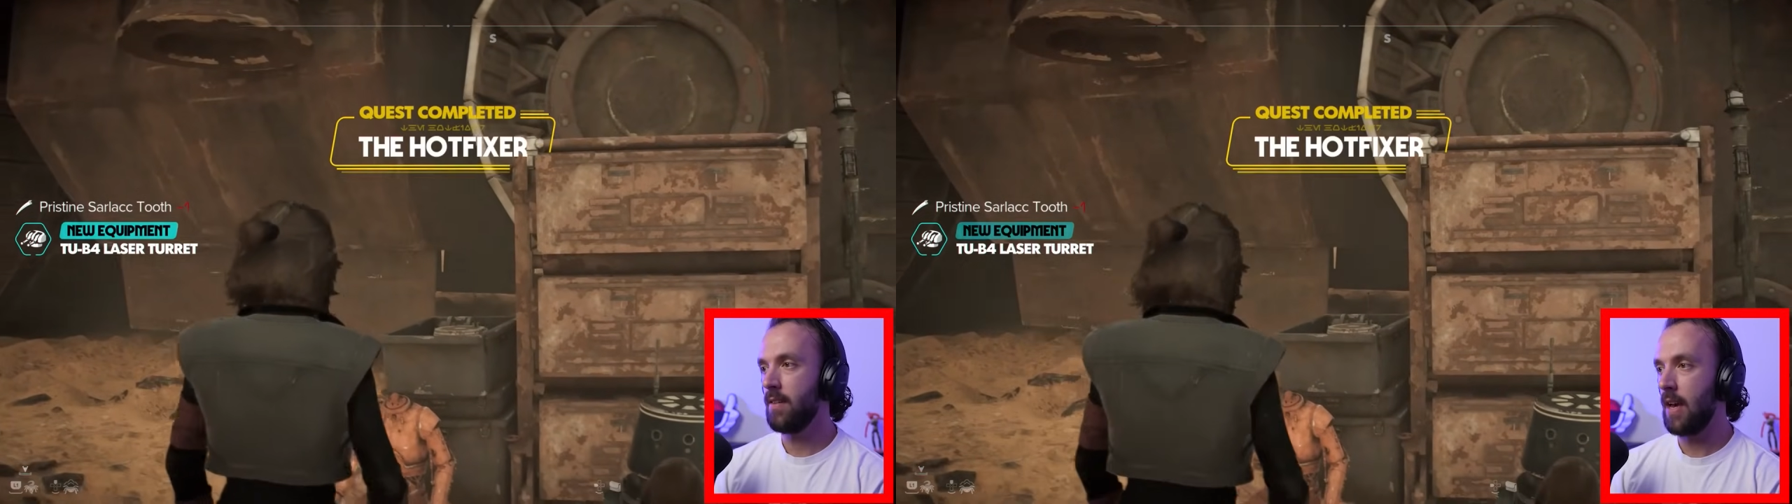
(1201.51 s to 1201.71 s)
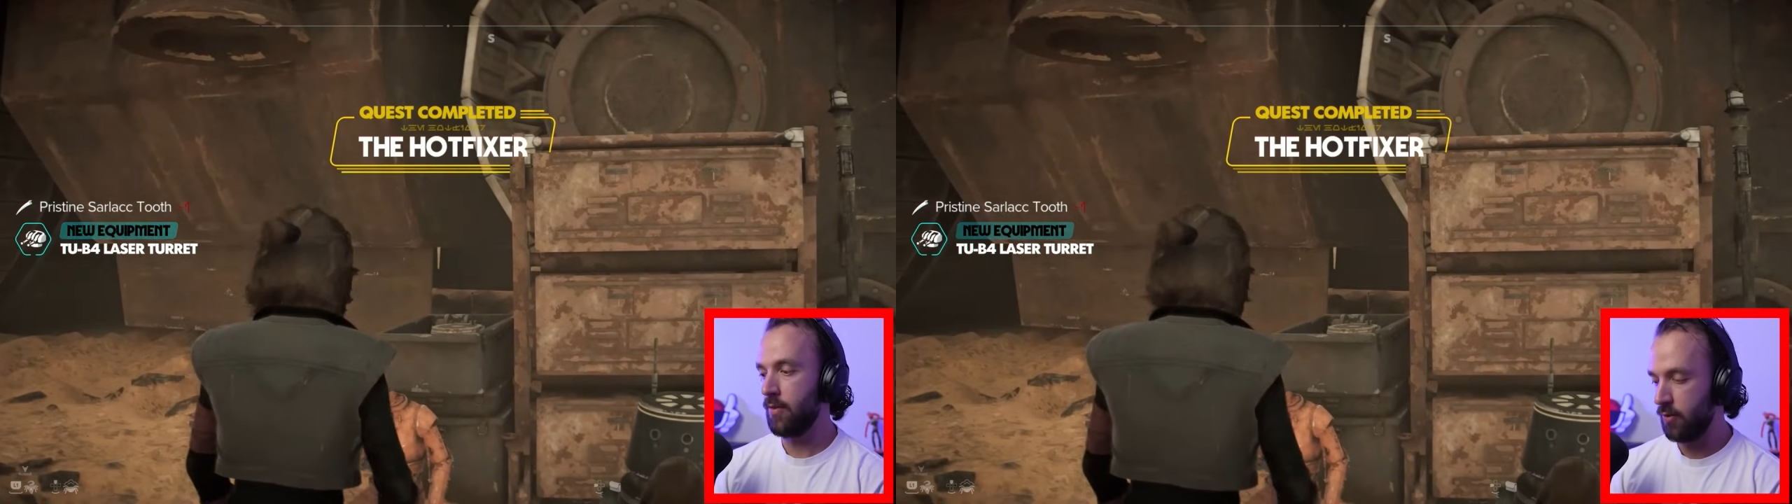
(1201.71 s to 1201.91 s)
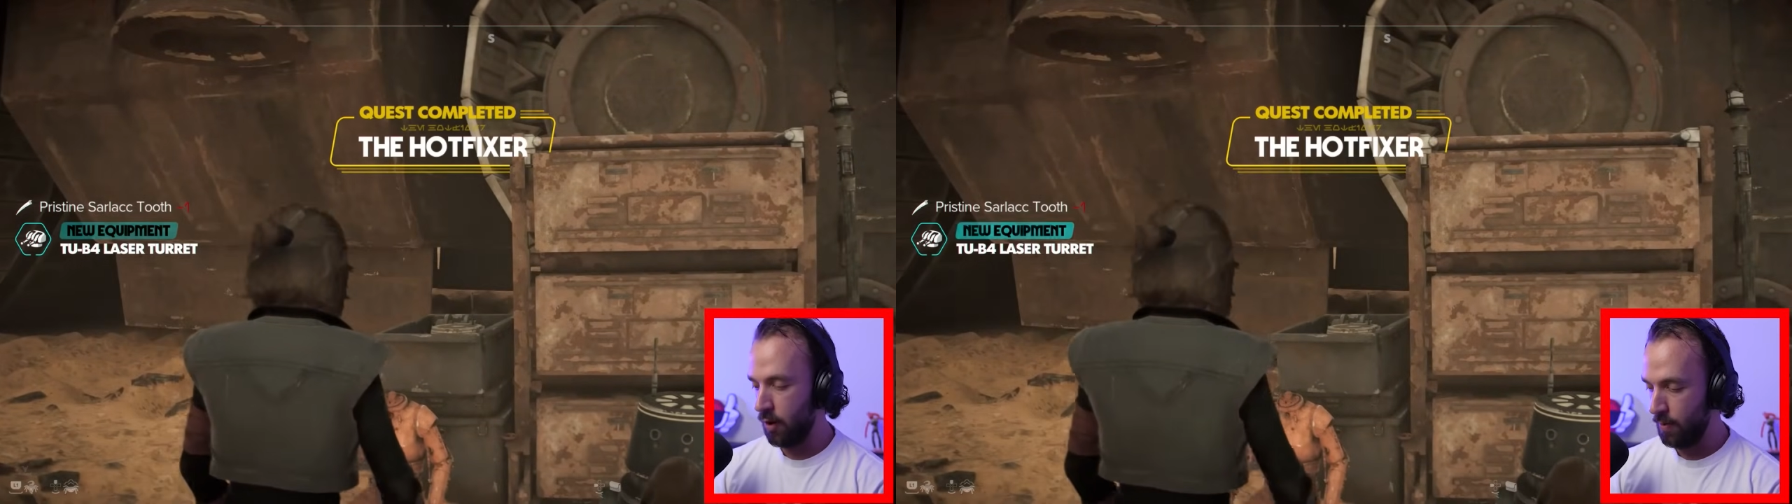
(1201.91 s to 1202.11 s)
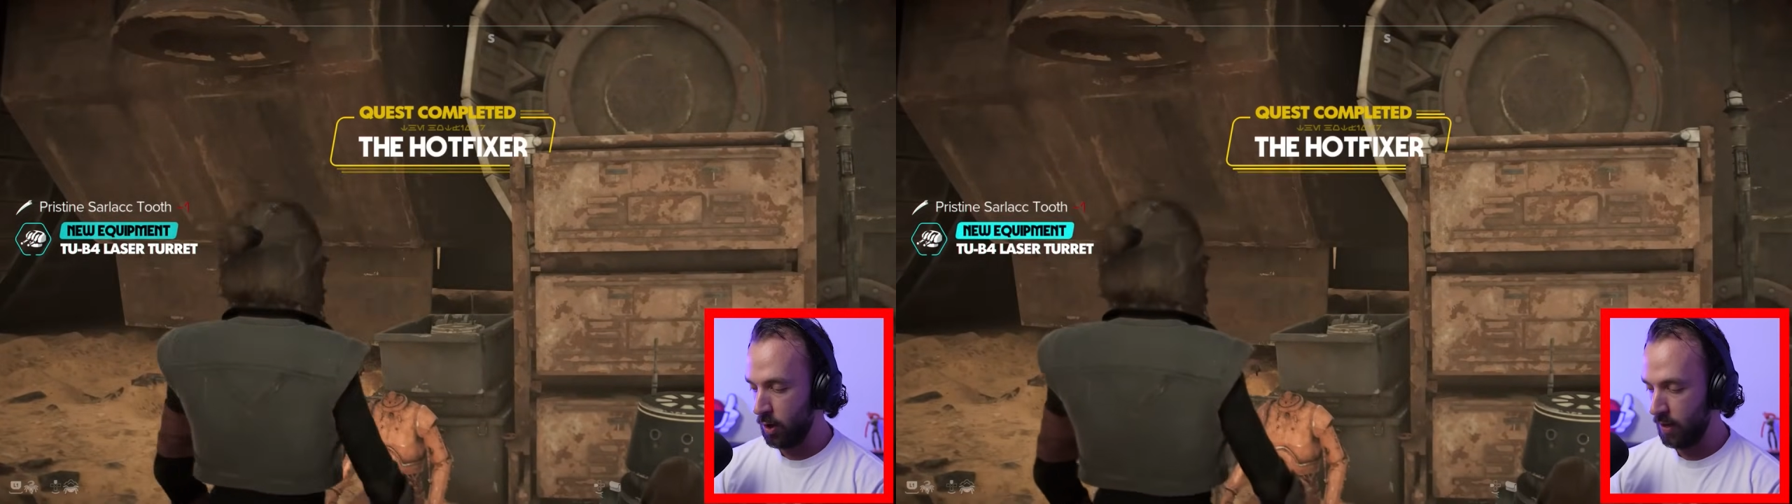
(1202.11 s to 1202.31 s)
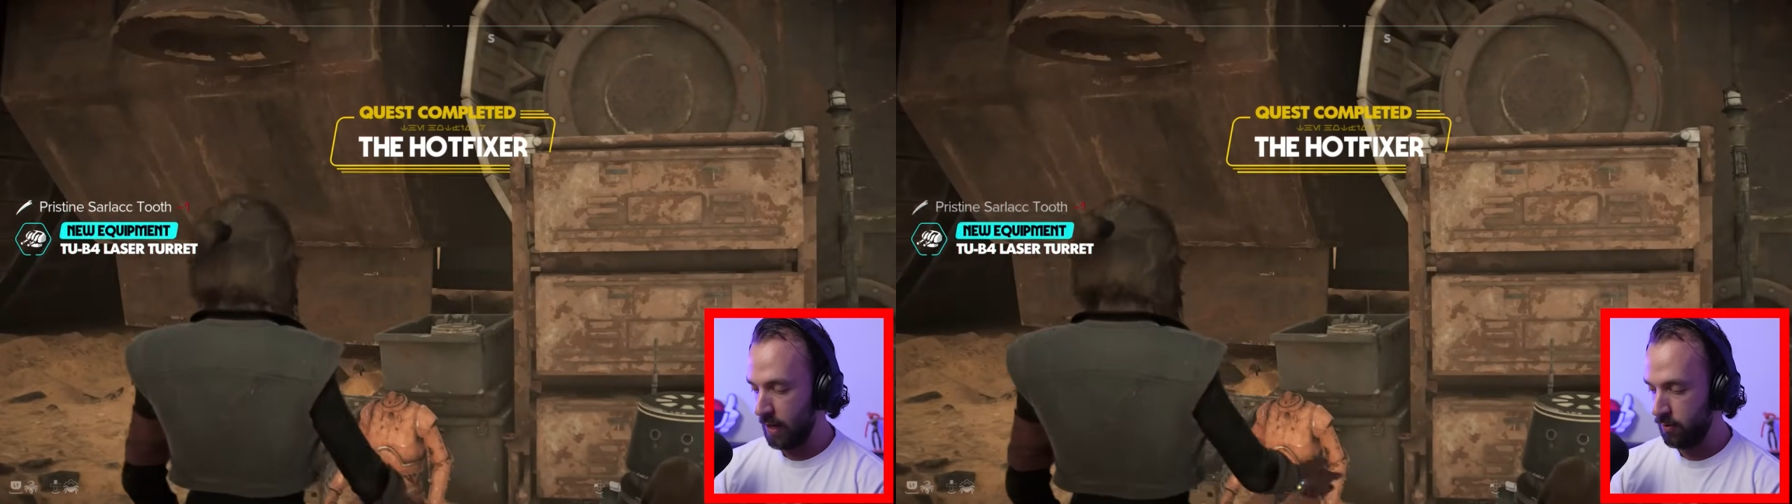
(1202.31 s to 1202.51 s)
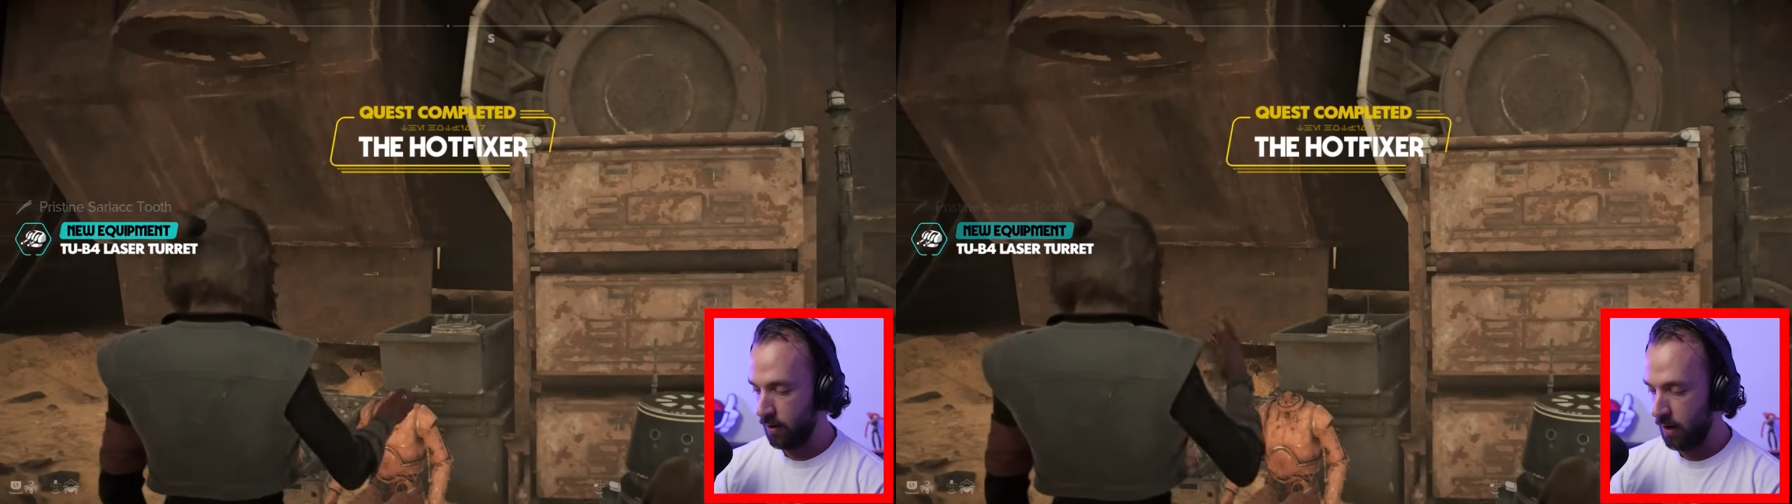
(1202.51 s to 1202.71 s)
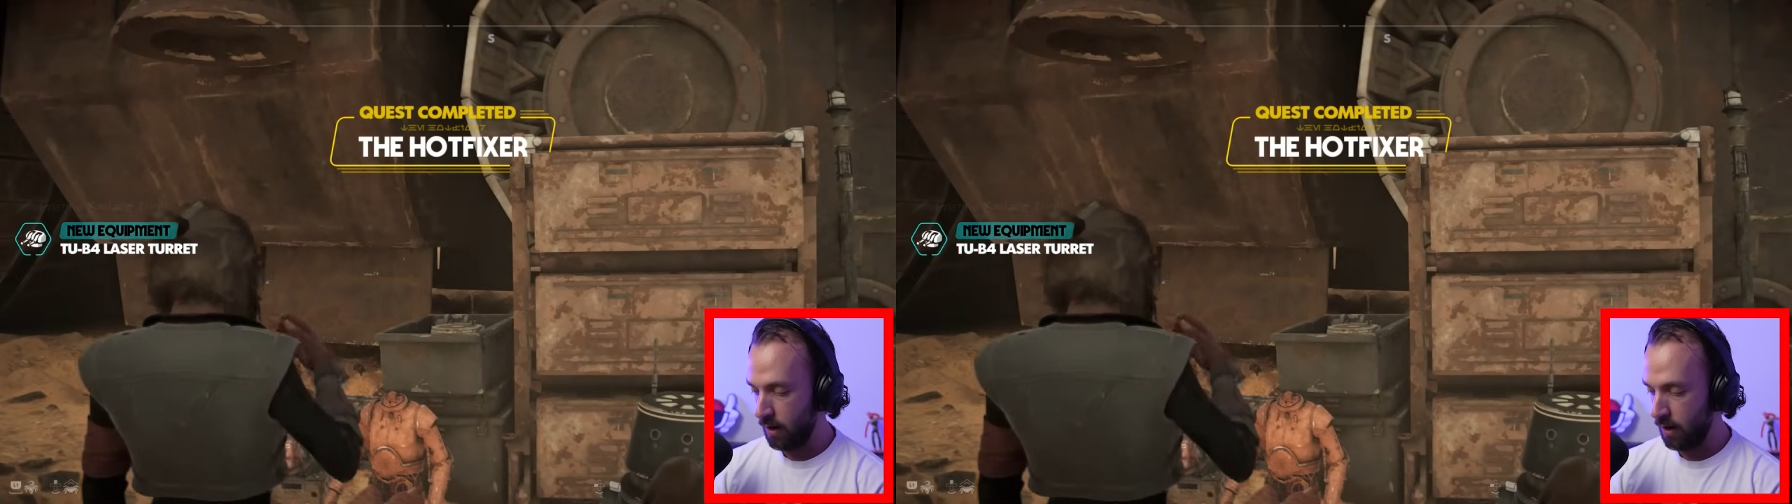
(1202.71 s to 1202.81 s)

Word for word: Yes, turbo laser